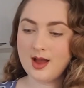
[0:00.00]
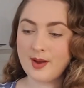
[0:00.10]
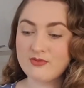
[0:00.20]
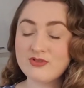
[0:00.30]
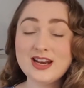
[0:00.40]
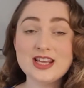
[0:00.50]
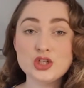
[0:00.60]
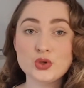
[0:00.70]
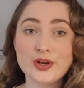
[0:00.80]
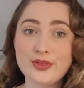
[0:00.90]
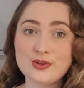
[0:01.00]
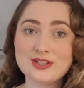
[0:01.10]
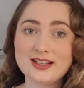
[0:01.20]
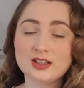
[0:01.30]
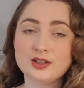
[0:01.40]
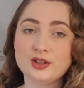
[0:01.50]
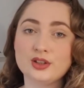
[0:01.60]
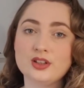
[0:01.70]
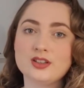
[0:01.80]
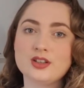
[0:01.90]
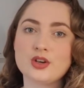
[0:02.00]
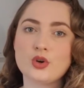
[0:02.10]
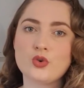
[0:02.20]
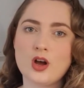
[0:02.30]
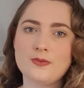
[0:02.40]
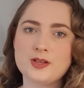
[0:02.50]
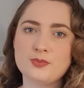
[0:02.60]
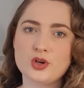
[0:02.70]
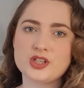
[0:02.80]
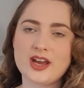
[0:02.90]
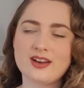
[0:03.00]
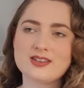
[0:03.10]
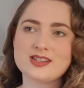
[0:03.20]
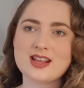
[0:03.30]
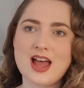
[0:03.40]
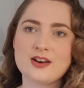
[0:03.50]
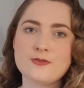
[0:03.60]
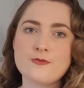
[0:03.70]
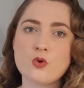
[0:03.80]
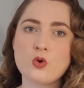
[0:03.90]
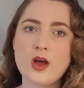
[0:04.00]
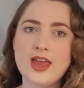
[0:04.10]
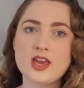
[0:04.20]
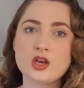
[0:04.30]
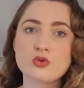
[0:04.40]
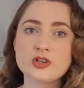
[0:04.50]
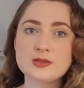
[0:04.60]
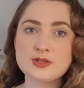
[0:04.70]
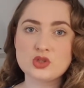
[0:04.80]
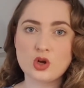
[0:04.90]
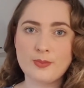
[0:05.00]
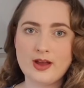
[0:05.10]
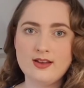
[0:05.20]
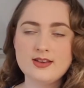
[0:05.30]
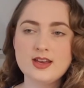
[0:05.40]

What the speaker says: I really enjoy those little crafty projects, and for a Christmas topper